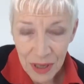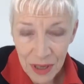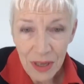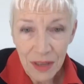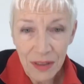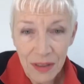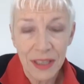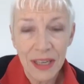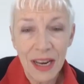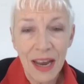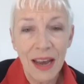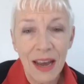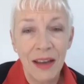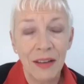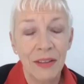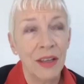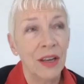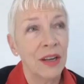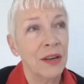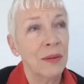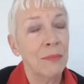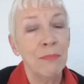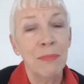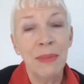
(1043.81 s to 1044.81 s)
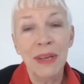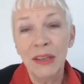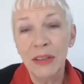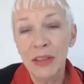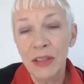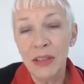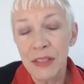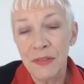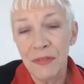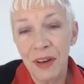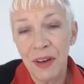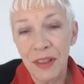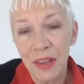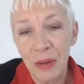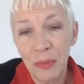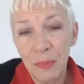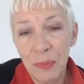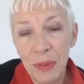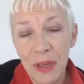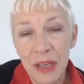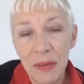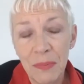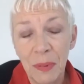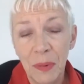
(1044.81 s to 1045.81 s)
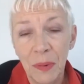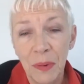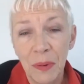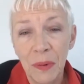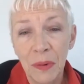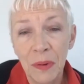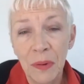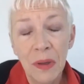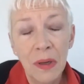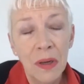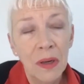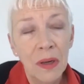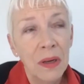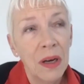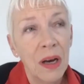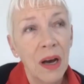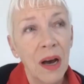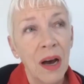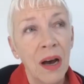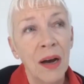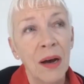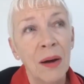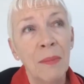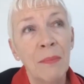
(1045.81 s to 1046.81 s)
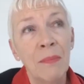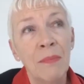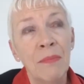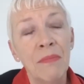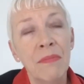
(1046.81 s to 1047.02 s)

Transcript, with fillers: that that millions of other people um,